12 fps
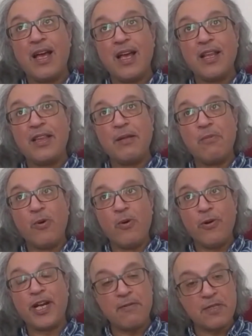the more
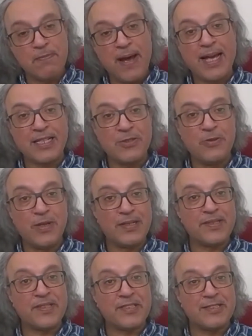it comes back to
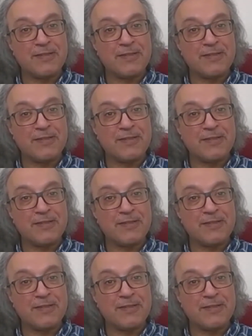us.